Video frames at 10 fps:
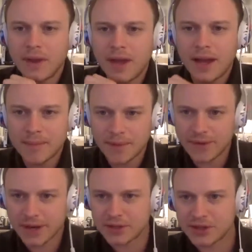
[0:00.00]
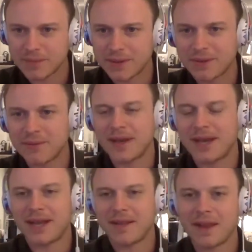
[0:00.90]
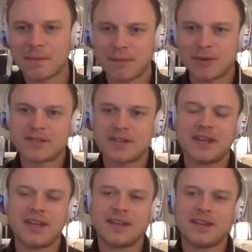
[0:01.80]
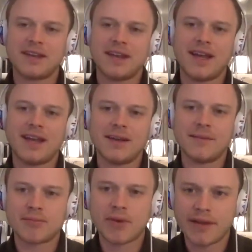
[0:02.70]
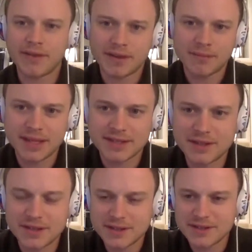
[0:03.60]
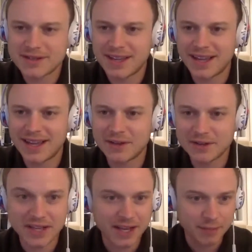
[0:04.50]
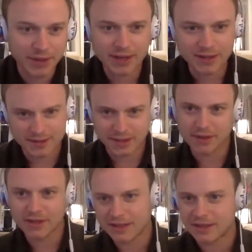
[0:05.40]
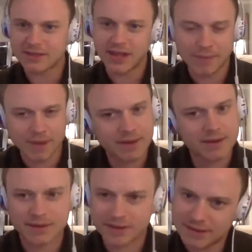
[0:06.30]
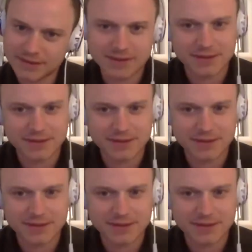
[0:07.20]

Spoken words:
If I can jump in, a lot of people are sending in private messages, understandably, considering that the topic is